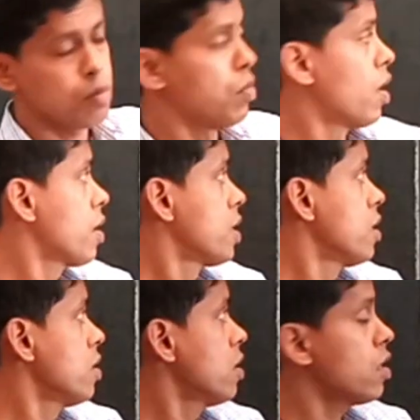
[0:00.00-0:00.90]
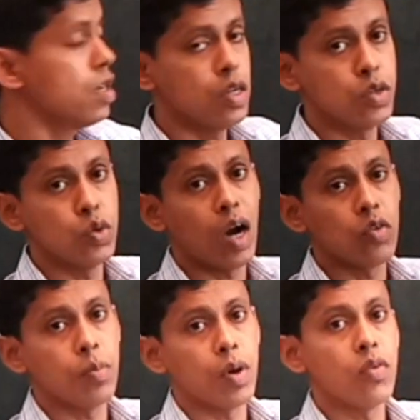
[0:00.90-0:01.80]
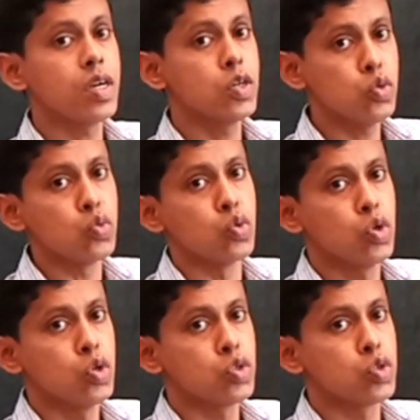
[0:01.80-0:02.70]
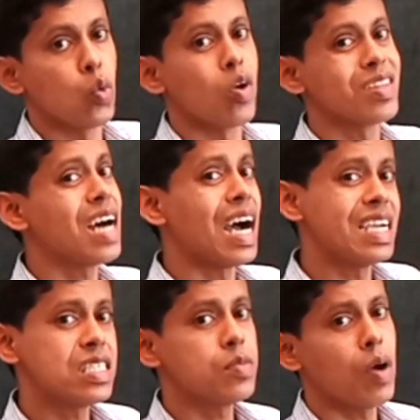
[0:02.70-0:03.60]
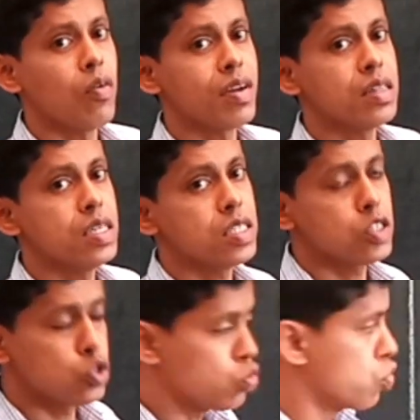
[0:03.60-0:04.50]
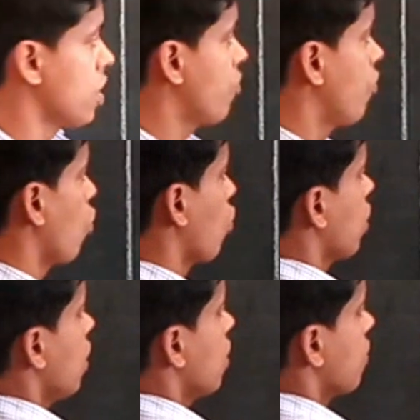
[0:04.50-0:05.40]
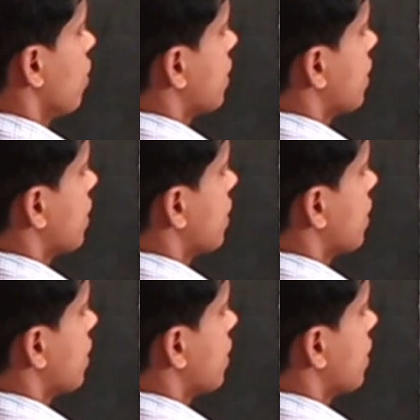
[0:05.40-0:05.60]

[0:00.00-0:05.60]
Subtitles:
but here you have the power 2. So, what is the highest power in this? 2. Therefore, the